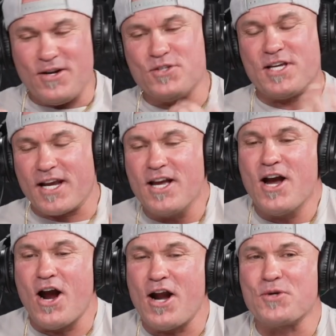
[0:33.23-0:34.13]
I was like,
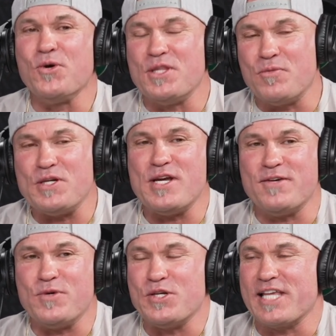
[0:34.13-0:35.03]
all right, cool. And then when
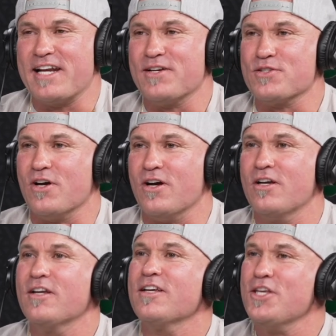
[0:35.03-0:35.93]
you landed, I was all,
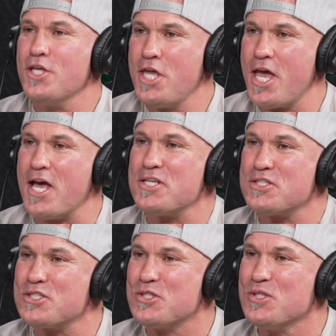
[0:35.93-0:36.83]

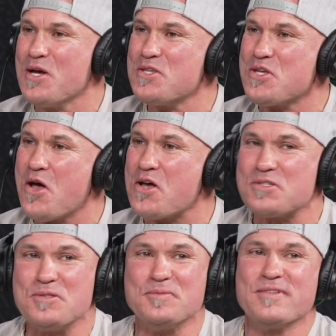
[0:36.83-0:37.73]
yes, that's awesome.